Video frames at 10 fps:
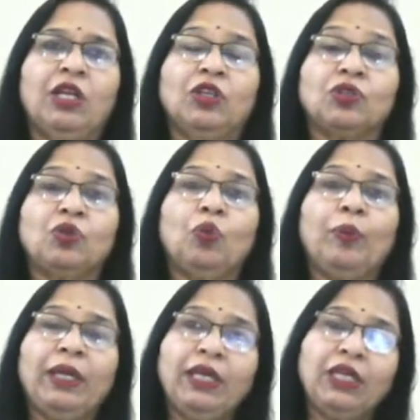So
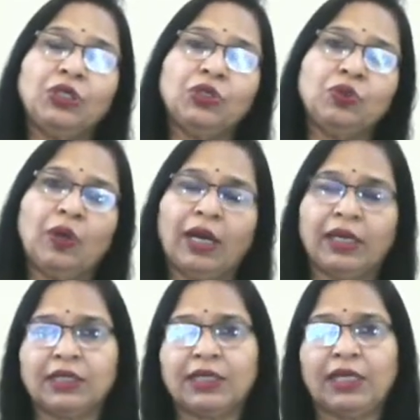we need to
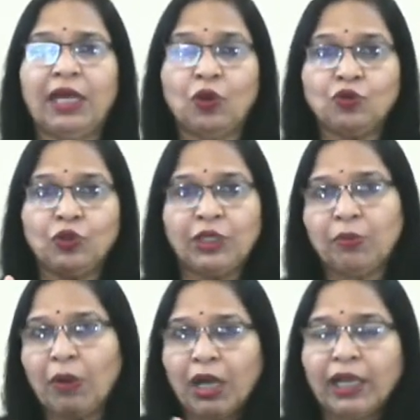understand how to
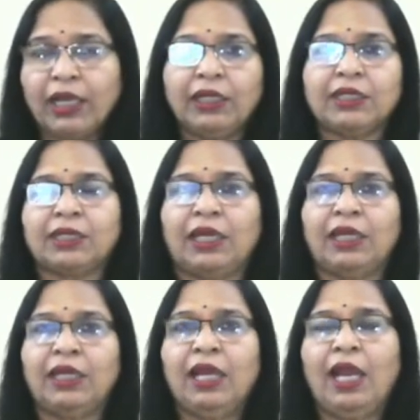demarcate the study